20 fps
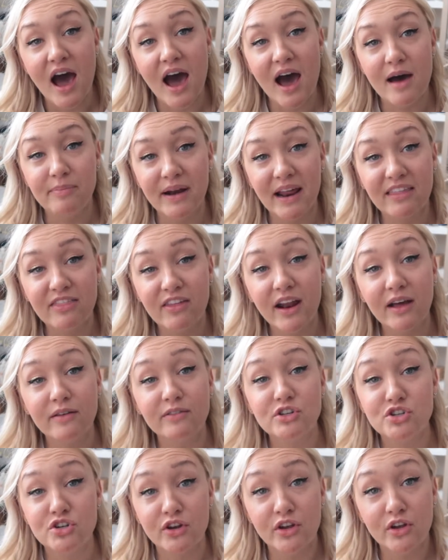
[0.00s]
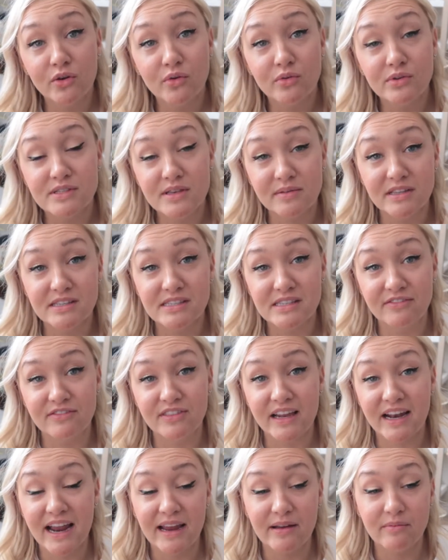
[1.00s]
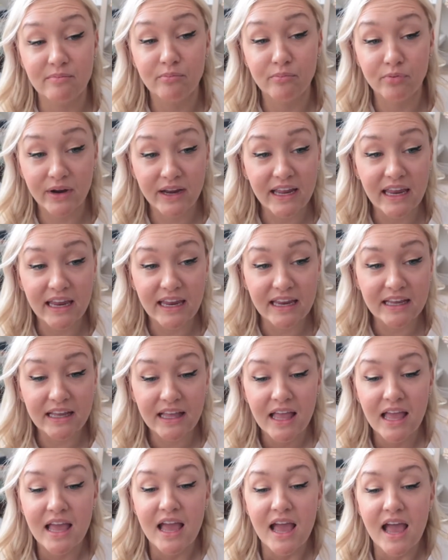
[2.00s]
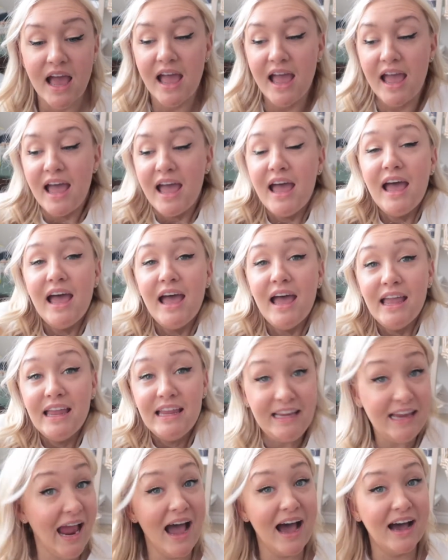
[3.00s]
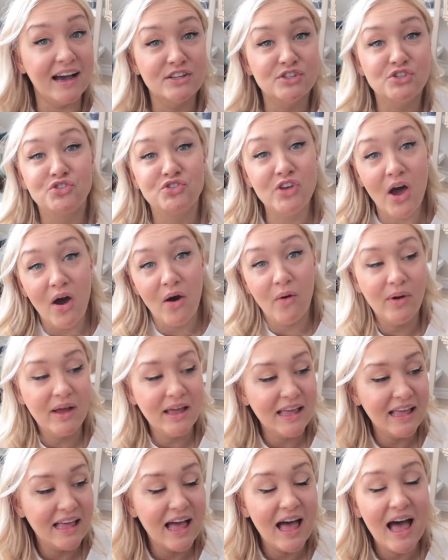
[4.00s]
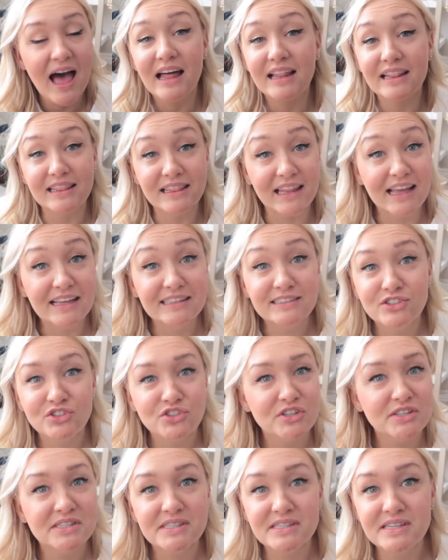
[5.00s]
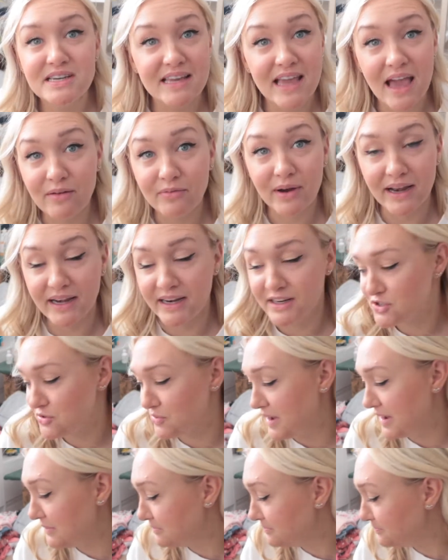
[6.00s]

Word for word: uh, but I thought I would show you some of the stuff that I am bringing yeah, so let's just get right into it.